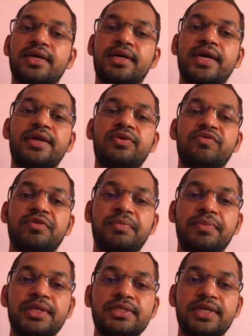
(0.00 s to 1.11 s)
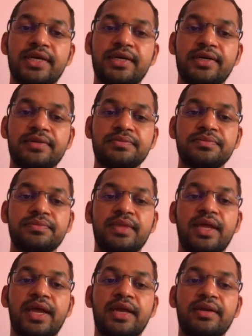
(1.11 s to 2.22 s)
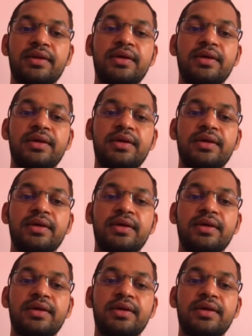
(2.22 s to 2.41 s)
10 to 15 seconds and